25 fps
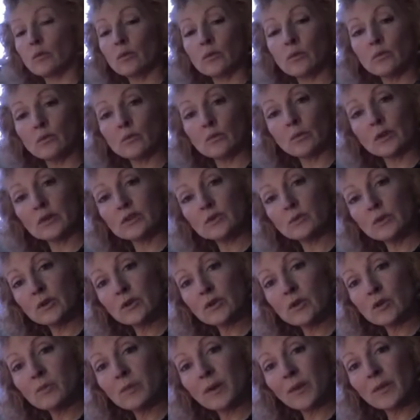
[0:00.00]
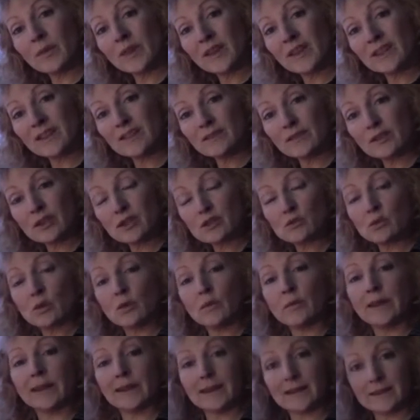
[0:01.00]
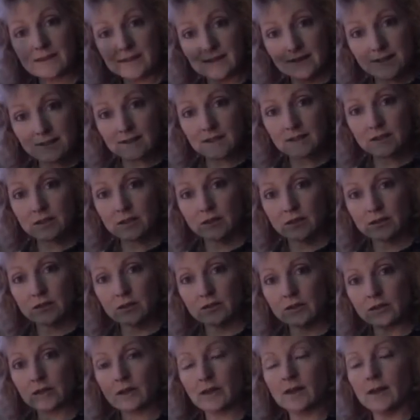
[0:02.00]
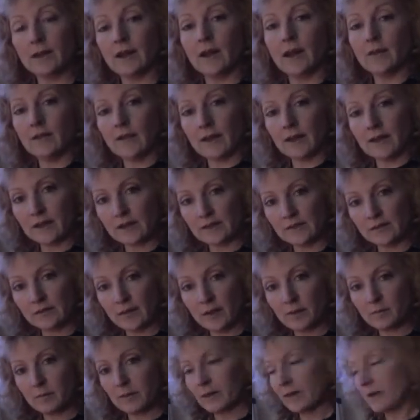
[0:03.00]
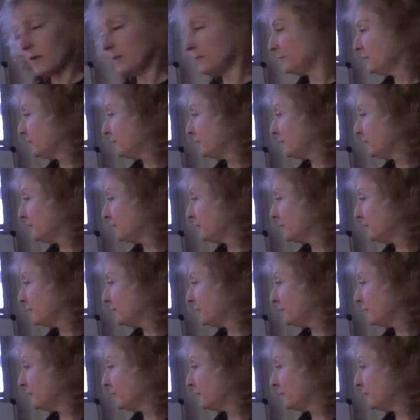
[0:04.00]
What do we know about the individual? That it's singular and that it's feminine.